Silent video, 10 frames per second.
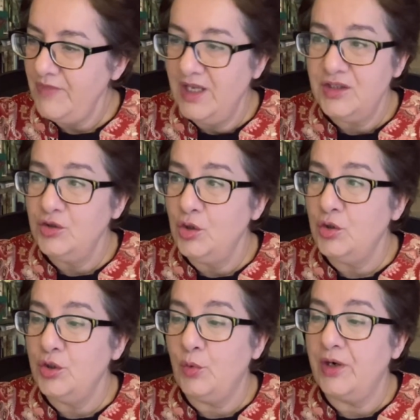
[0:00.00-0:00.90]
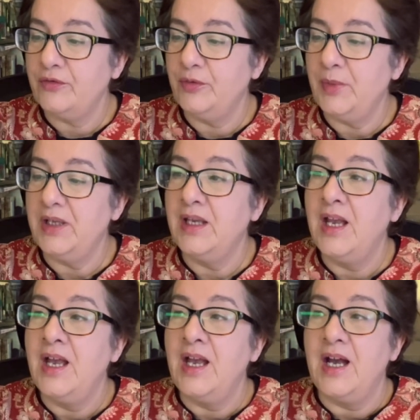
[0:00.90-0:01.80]
It's not going to work for me,
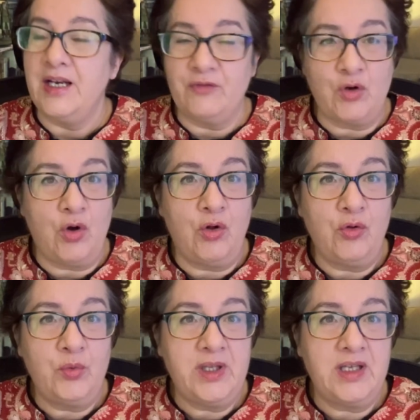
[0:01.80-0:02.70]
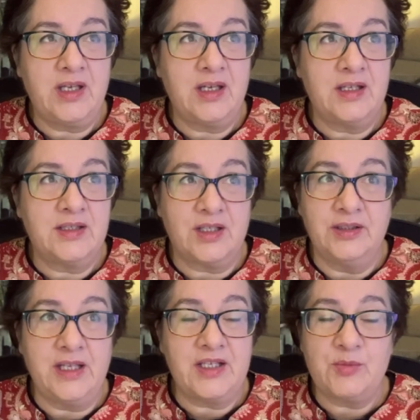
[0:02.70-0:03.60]
and I've got all week until
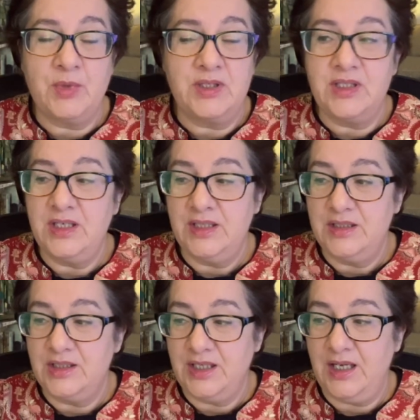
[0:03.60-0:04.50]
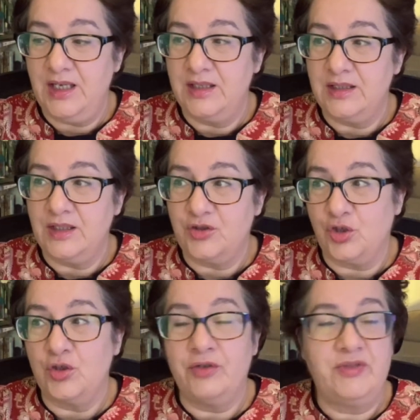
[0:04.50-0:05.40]
next Monday to get a
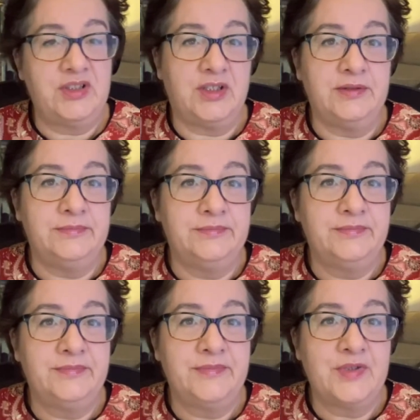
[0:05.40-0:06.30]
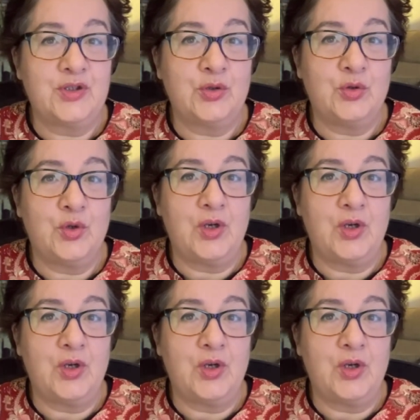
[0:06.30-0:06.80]
chunk of it done. So